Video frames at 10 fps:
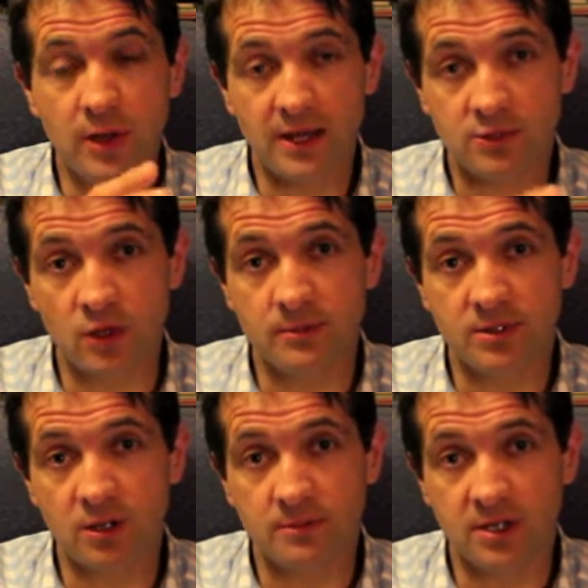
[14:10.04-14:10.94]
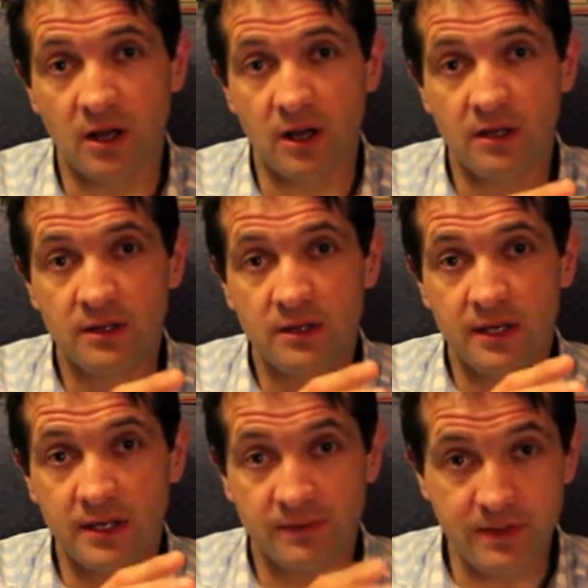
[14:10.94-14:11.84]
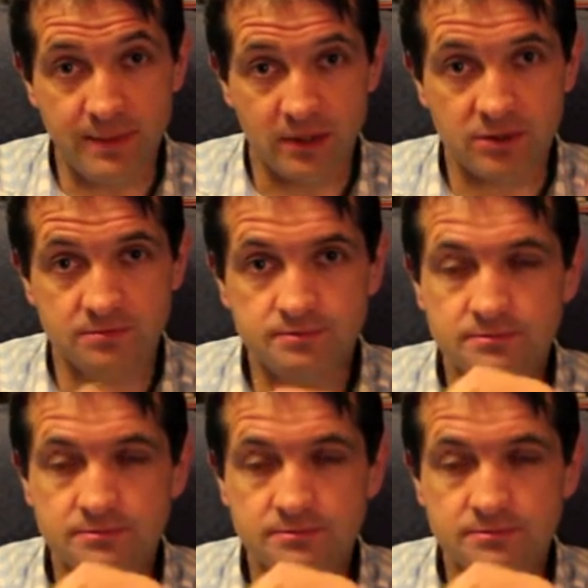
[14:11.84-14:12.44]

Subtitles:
X chromosomes are in the females.